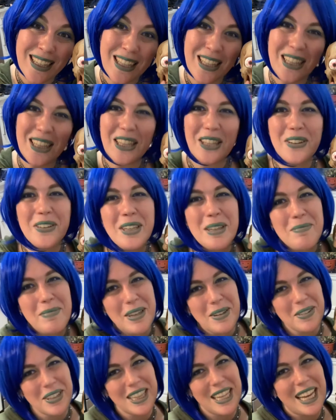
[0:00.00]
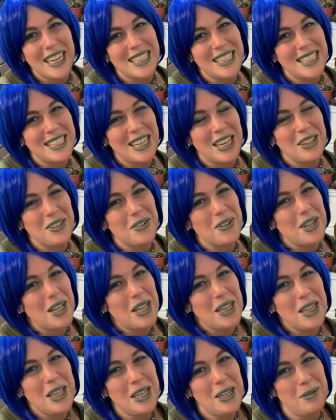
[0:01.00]
Luke and me would like to tell you a
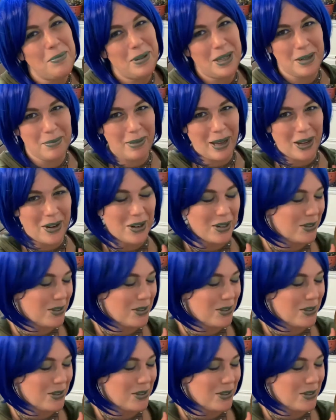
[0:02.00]
little bit about our